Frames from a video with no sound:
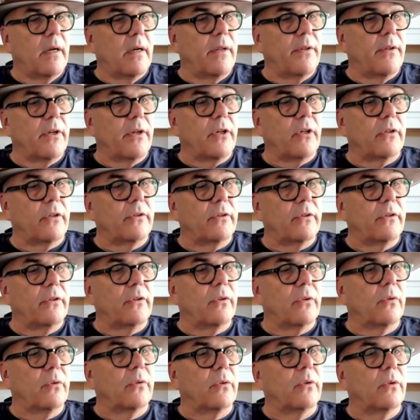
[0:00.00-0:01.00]
cotton
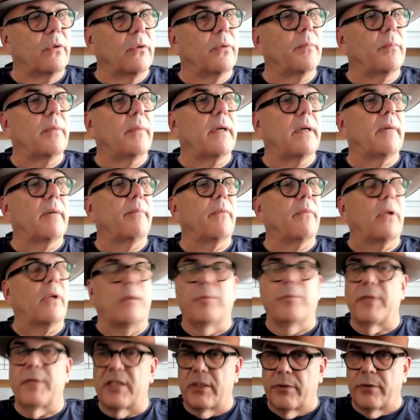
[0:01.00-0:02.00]
or the
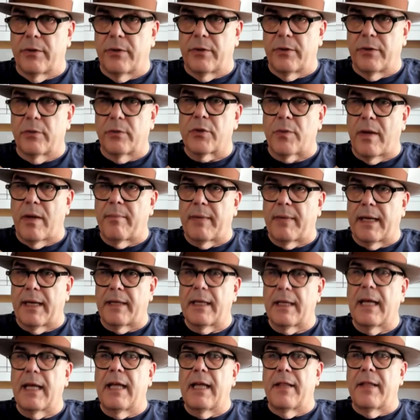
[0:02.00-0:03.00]
material sweatband,
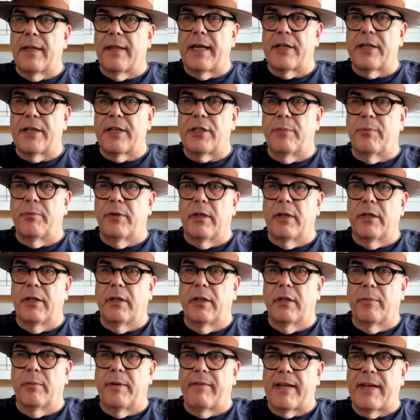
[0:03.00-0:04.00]
they actually put a little bit
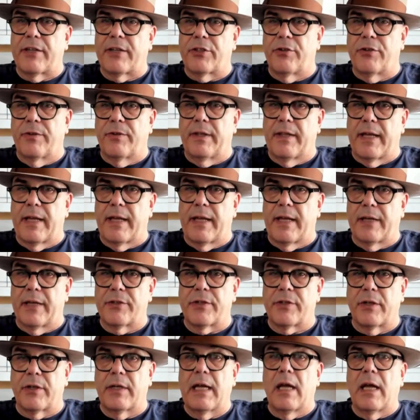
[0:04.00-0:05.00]
of extra in there. So
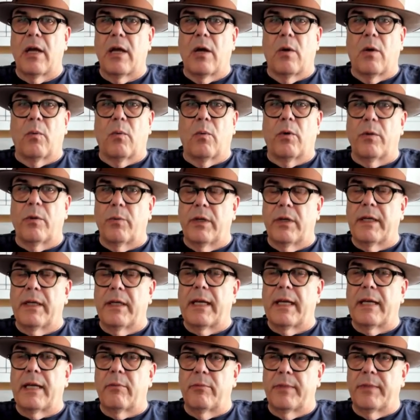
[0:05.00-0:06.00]
what it would
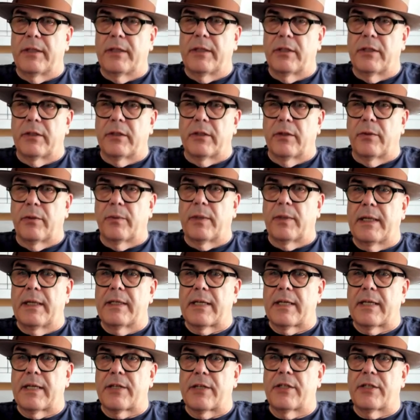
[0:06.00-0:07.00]
enable me to do
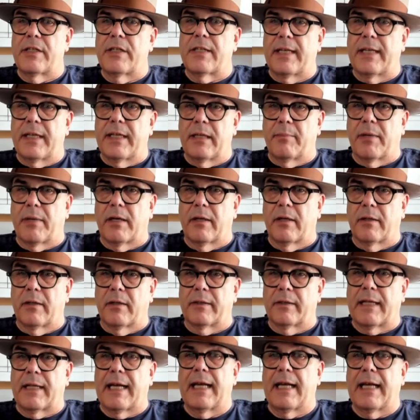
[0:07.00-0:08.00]
actually take it apart
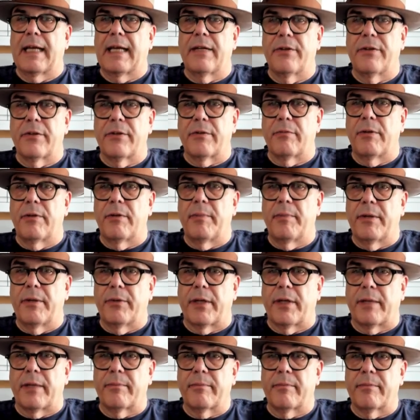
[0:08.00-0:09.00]
and rebuild it.
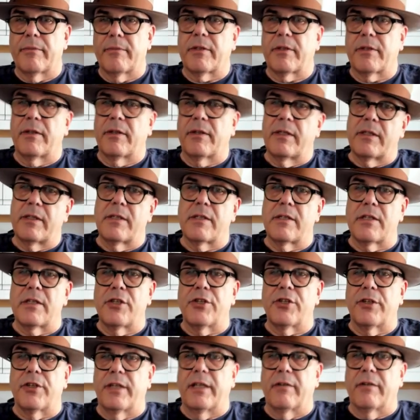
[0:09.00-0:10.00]
So this is the
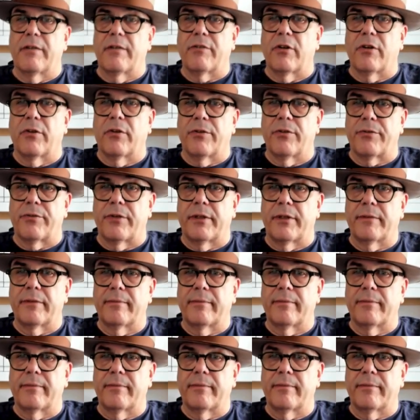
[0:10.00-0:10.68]
journey I've gone through.